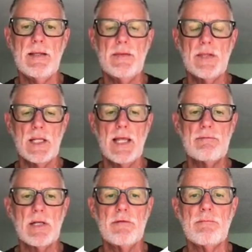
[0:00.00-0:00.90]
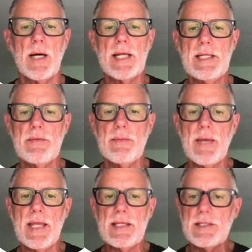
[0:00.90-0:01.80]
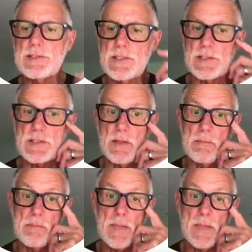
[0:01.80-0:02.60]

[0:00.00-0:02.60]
the level of money in the banking system.